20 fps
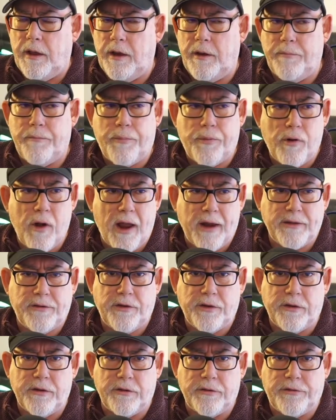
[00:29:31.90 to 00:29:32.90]
in
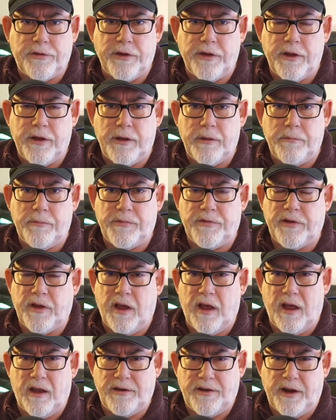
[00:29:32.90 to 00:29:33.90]
practical terms,
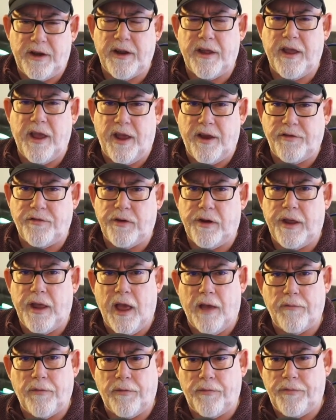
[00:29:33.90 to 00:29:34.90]
I did occasionally
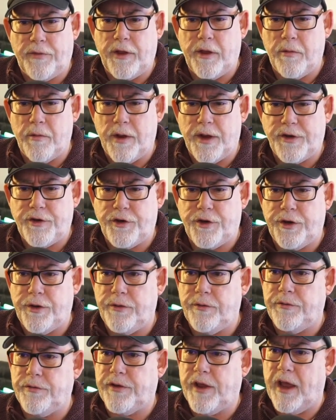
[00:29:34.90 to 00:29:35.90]
have a few
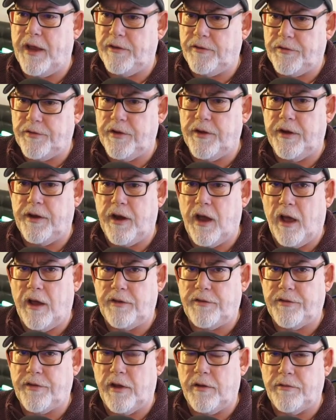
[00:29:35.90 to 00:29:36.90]
issues getting certain
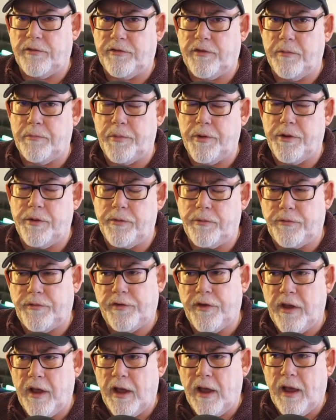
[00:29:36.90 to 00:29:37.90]
ISOs to
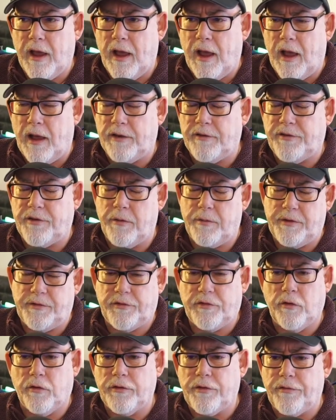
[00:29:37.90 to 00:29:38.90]
boot, and so it
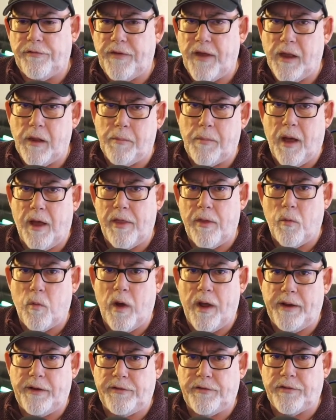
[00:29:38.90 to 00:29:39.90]
sort of fell by the
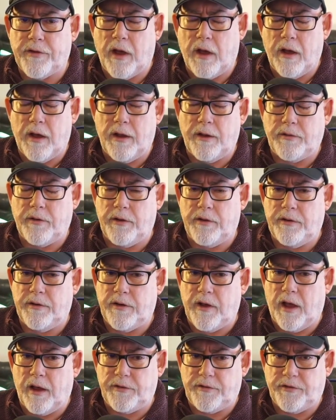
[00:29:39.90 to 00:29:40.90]
wayside,
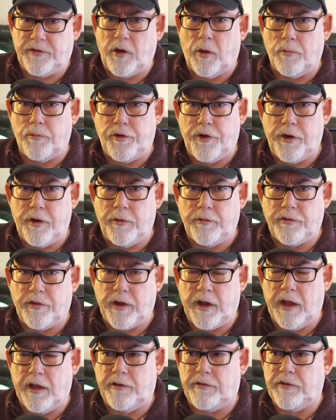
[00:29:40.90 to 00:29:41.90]
and I stopped
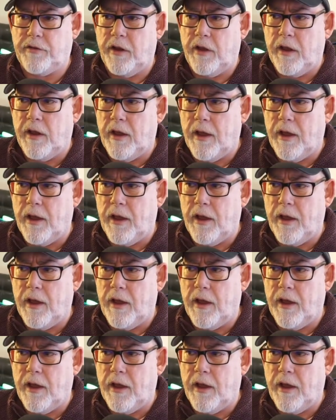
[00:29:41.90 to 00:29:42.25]
using it.